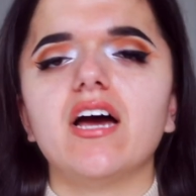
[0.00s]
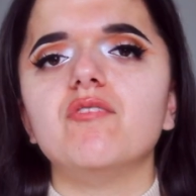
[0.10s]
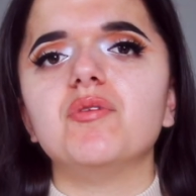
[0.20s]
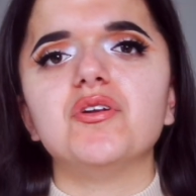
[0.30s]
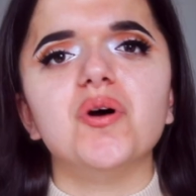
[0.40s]

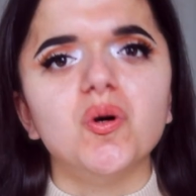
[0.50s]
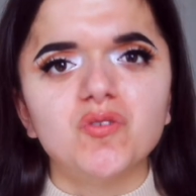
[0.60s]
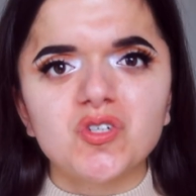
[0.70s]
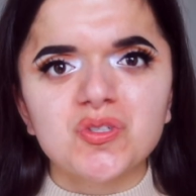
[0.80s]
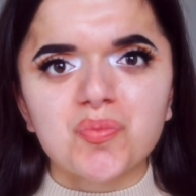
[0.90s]
I've been
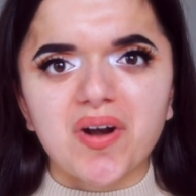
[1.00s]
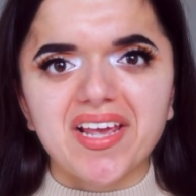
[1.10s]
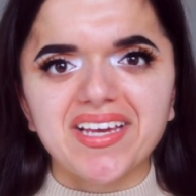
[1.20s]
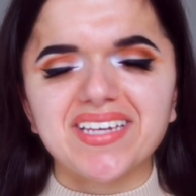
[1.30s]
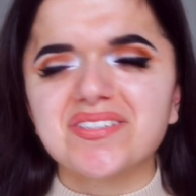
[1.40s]

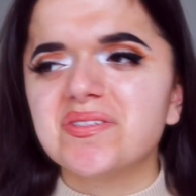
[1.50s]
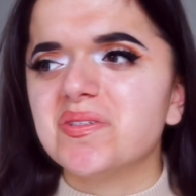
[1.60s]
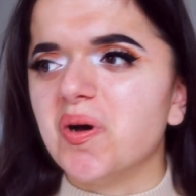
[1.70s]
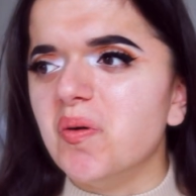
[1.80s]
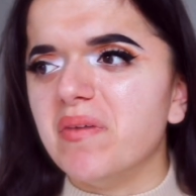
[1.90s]
overspraying it
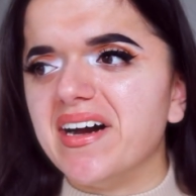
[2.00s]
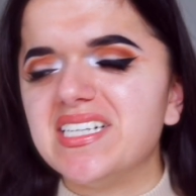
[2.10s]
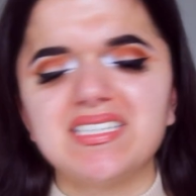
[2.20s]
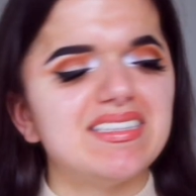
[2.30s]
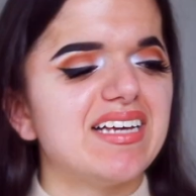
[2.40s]
so
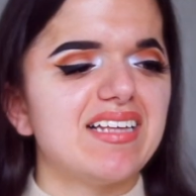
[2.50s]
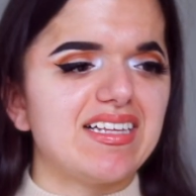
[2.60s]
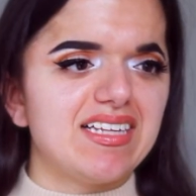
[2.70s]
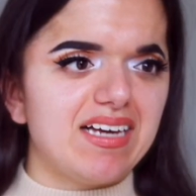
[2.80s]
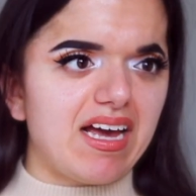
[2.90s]
much that I
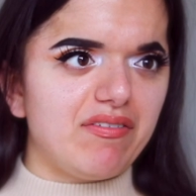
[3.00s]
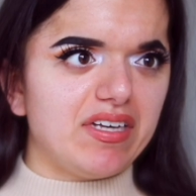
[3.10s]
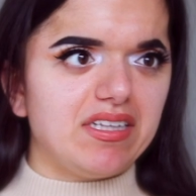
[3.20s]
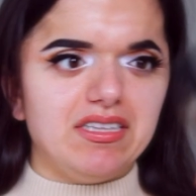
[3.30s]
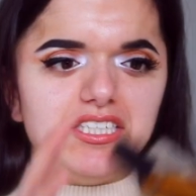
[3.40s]
think I have
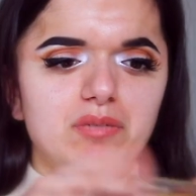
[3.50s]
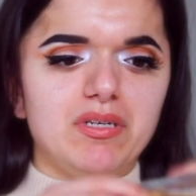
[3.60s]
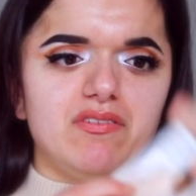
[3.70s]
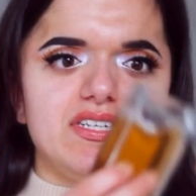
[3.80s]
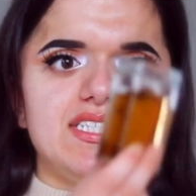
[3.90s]
like a little
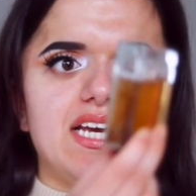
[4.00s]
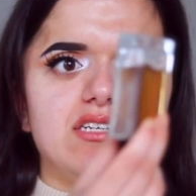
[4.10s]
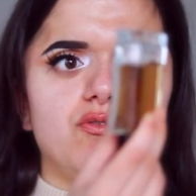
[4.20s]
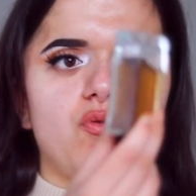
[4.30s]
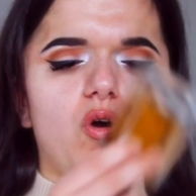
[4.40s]
bit of a
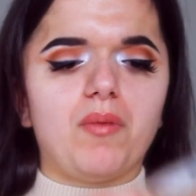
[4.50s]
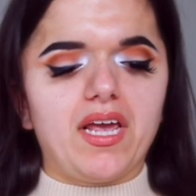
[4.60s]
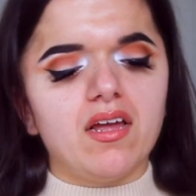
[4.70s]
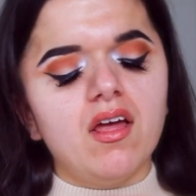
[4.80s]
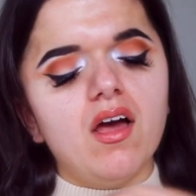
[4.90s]
dent
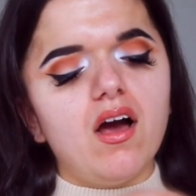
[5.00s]
forming.